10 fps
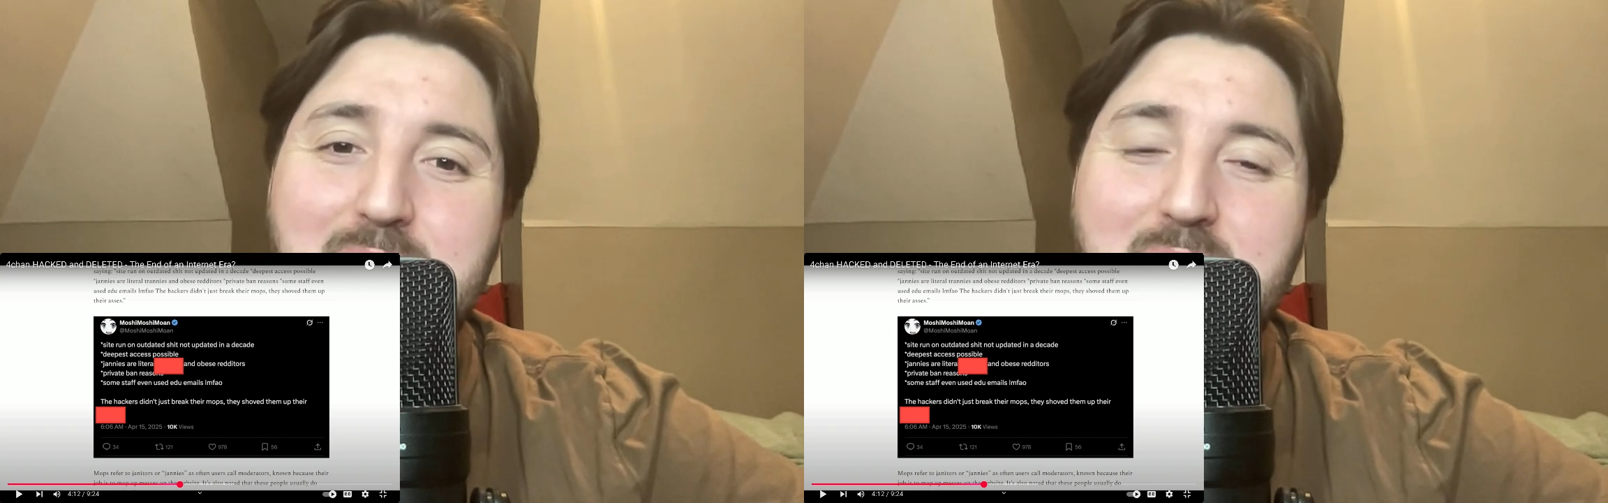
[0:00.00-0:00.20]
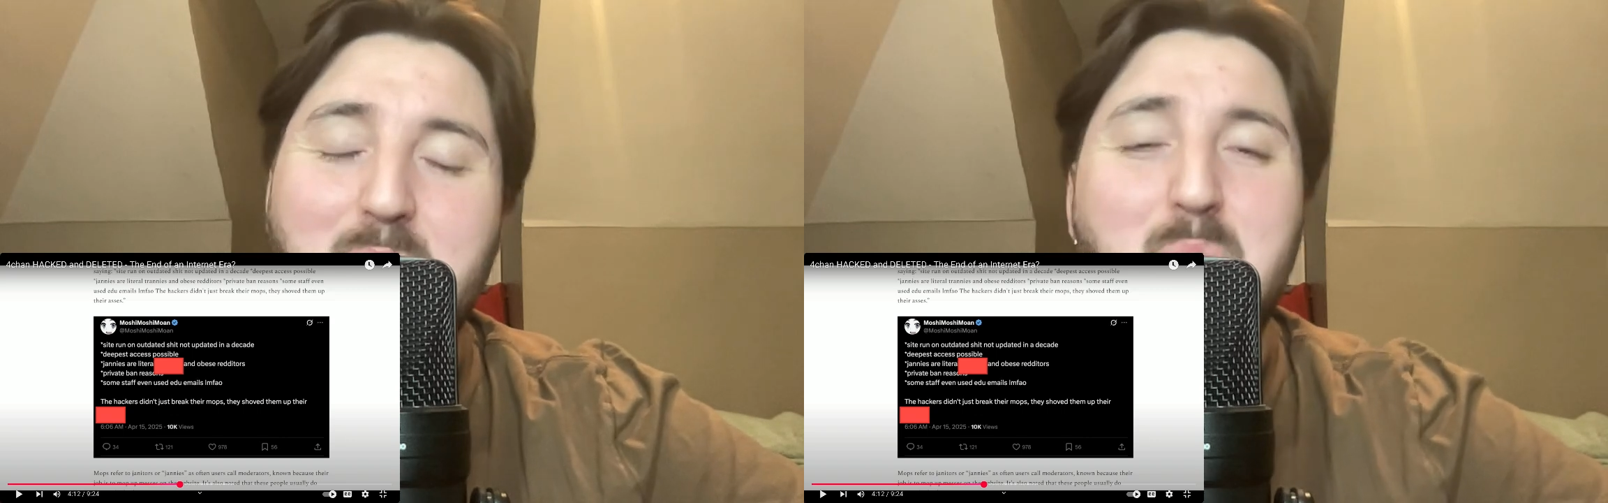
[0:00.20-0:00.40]

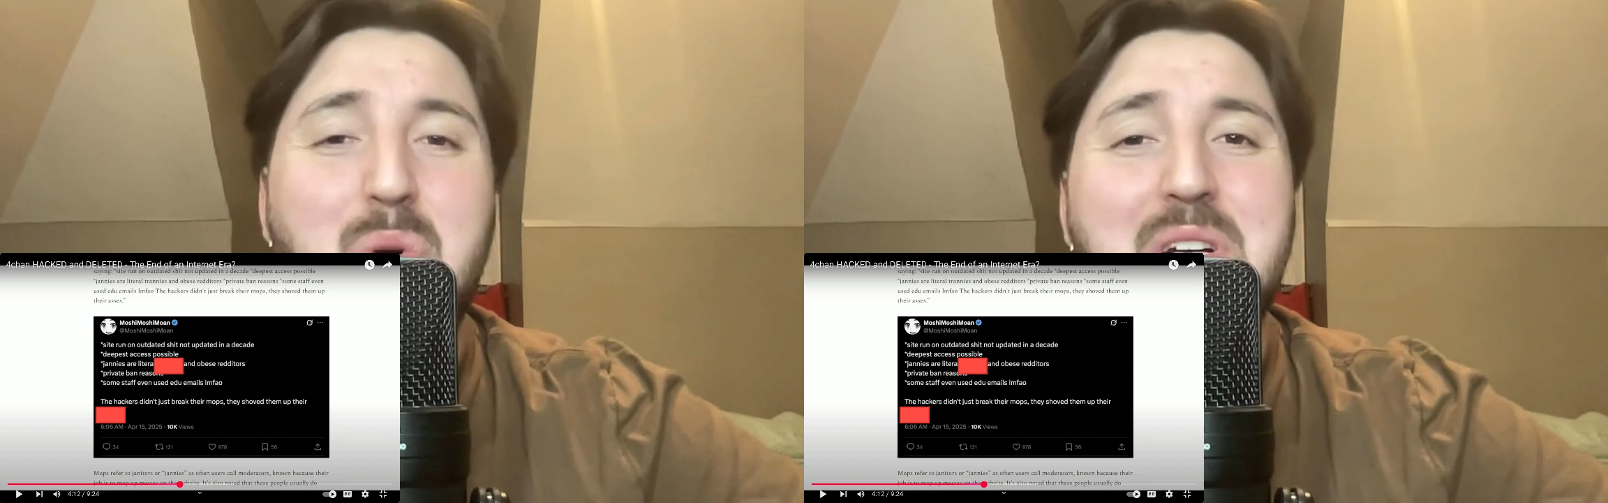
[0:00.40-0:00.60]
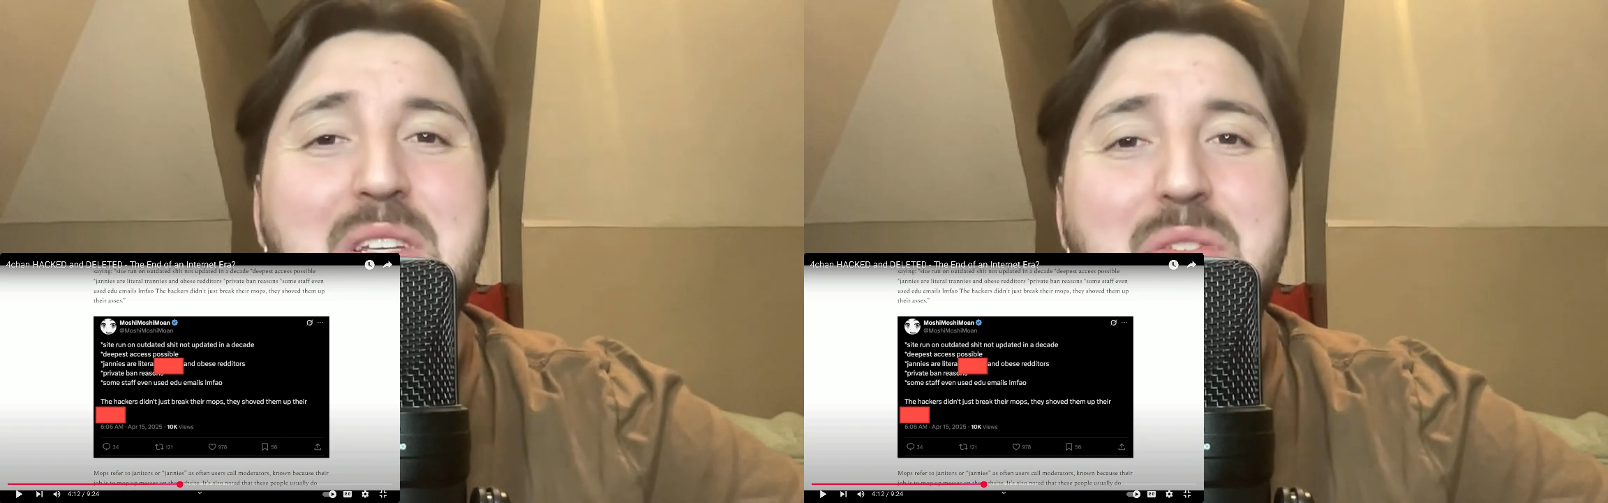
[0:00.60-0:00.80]

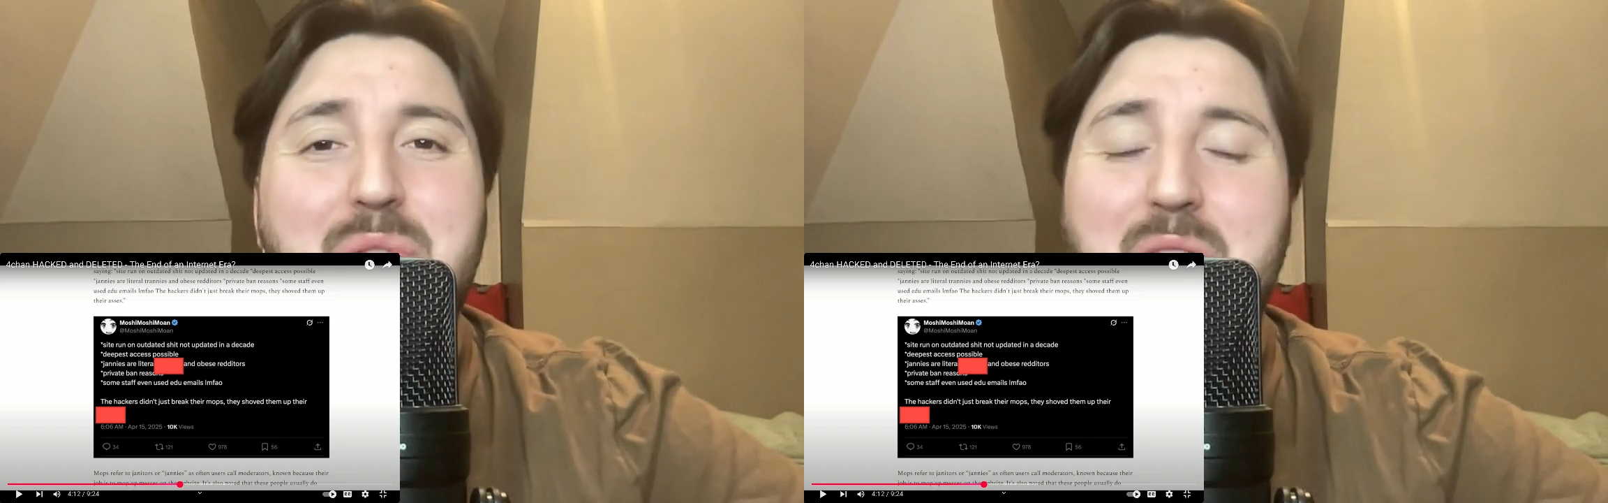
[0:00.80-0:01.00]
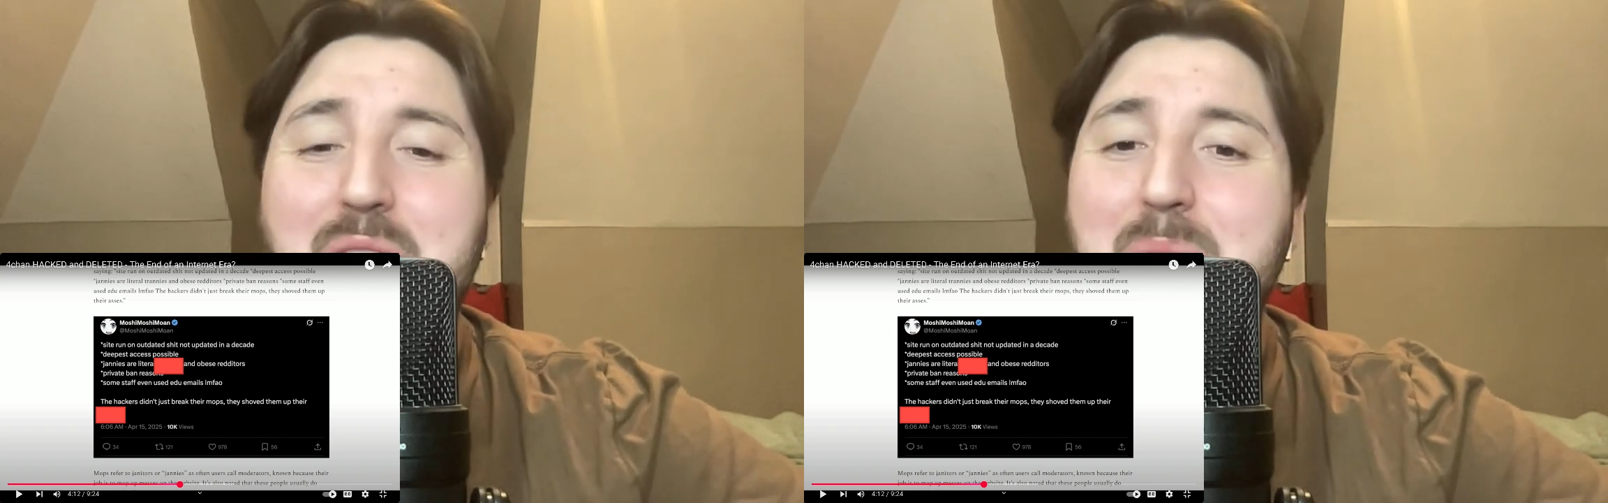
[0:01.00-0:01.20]
What is
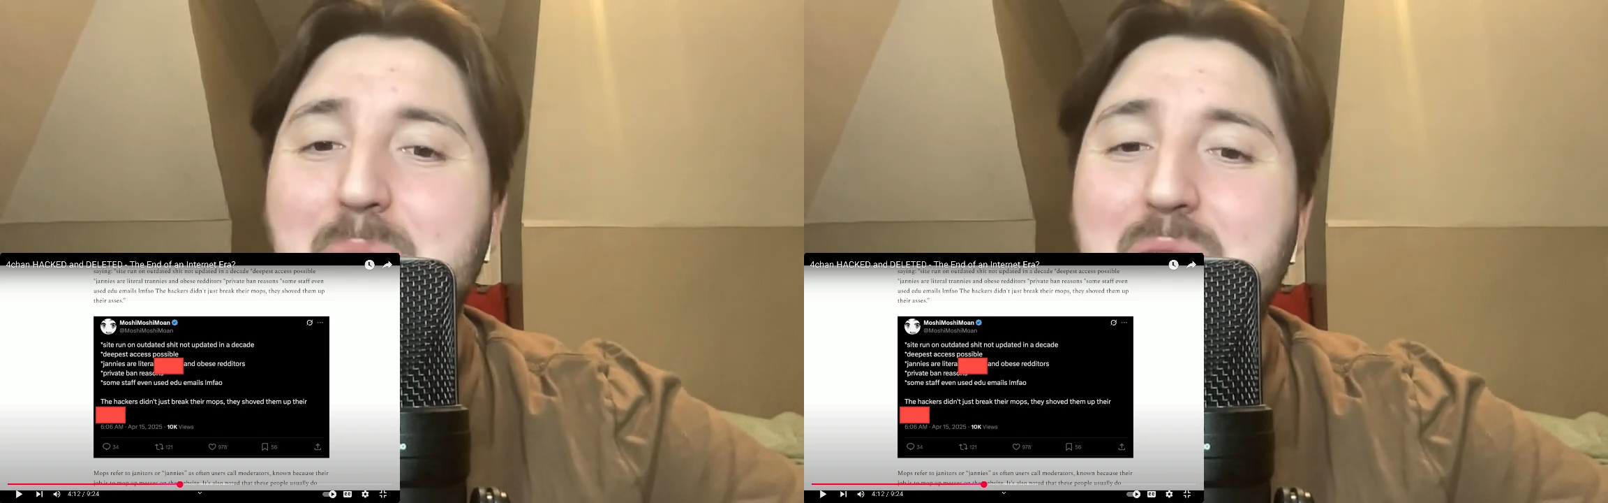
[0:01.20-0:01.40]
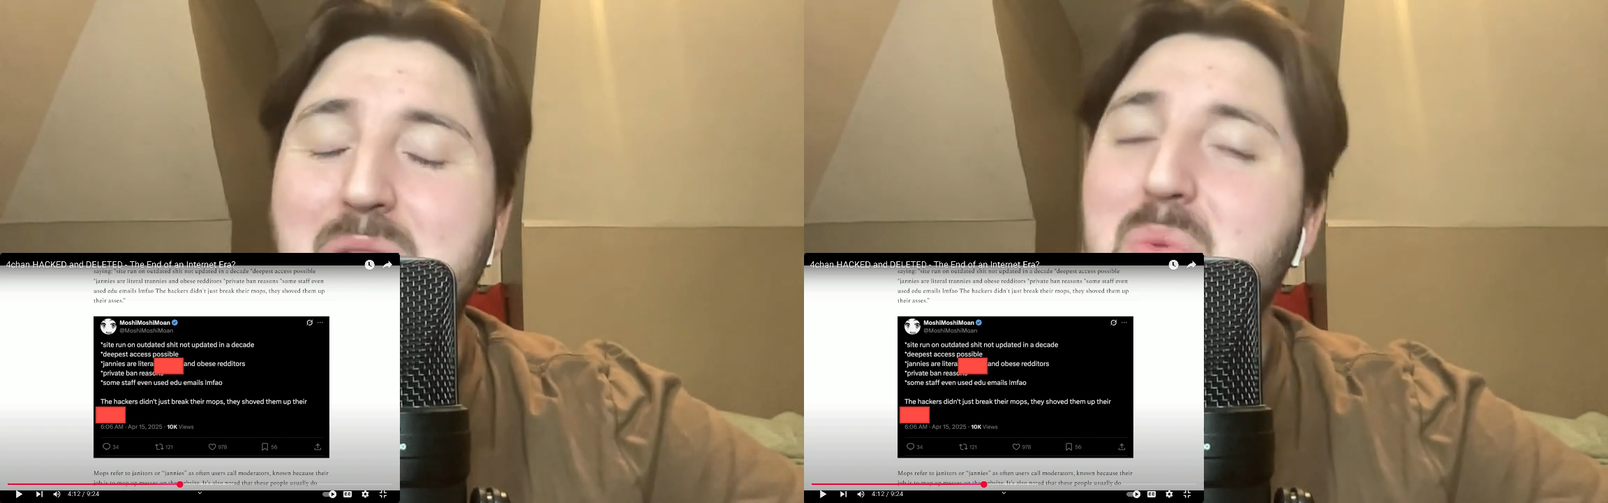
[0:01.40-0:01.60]
funny
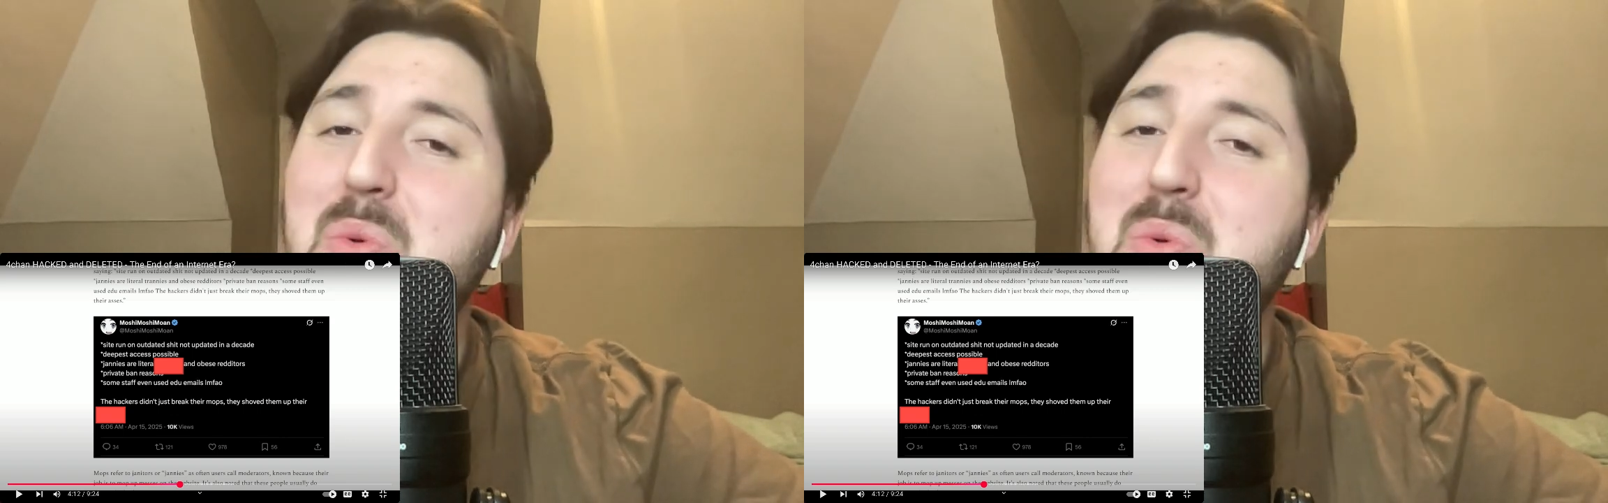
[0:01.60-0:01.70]
about this?